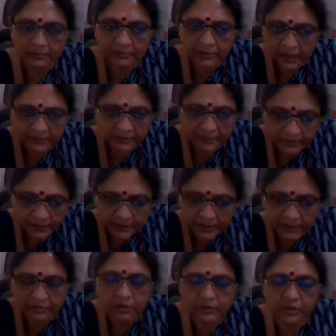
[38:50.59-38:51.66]
I'm, I mean, here
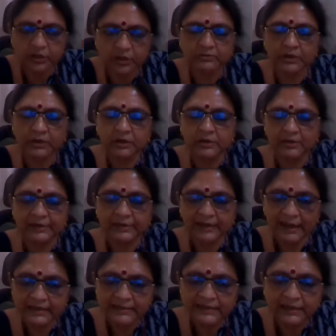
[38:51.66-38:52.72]
I'm not talking about the
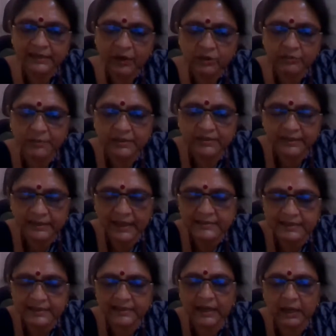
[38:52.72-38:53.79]
NIC cloud because
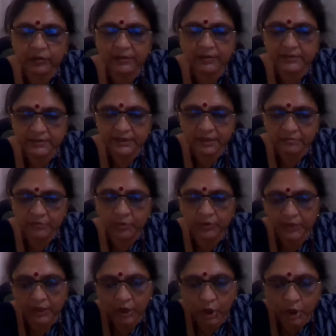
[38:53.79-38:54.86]
NIC cloud is a
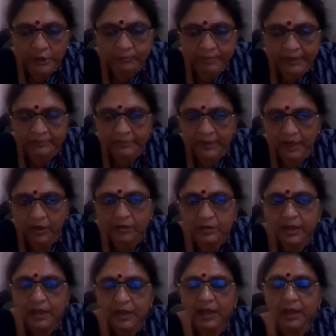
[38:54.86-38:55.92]
more uh, on-prem cloud,
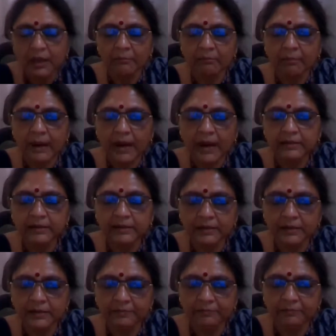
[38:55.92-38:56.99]
but
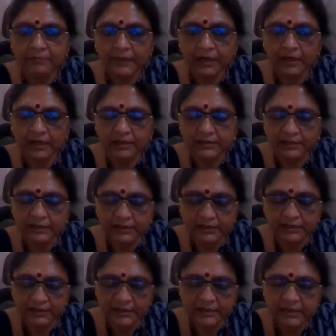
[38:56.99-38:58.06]
um, uh,
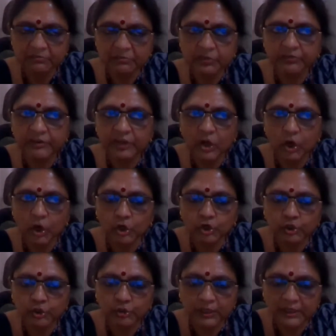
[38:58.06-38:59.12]
the data moving
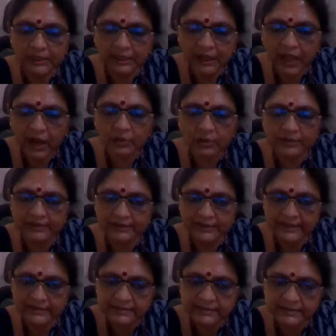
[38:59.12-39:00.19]
on to the cloud, the
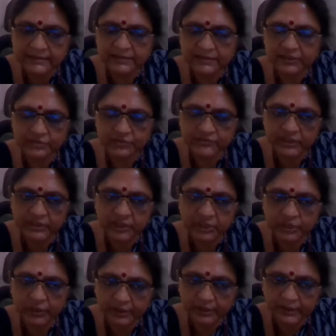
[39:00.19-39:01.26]
necessity to secure